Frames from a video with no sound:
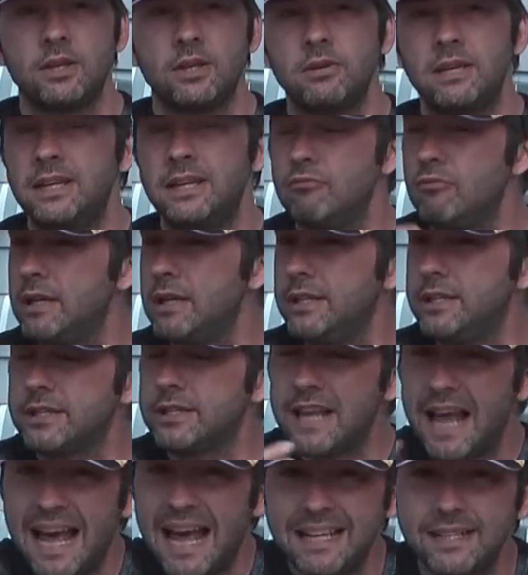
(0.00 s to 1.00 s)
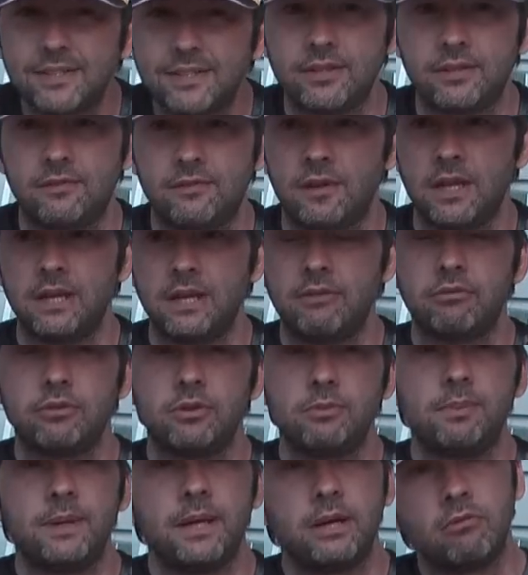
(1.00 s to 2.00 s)
So it really does add to the flavour
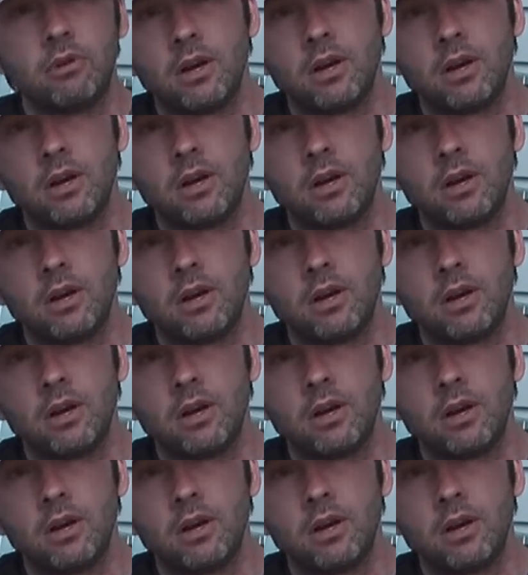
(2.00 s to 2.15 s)
of the beer